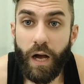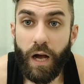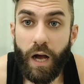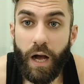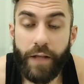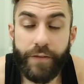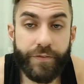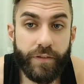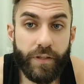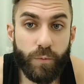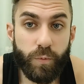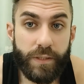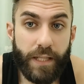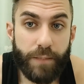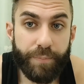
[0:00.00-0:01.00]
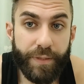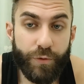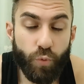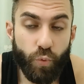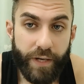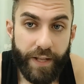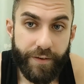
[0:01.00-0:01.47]
I still will not be
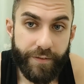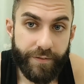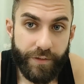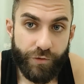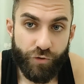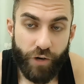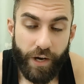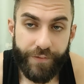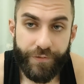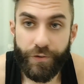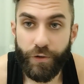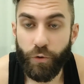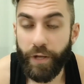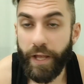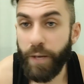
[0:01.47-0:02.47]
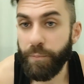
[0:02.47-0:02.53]
doing anything drastic, okay?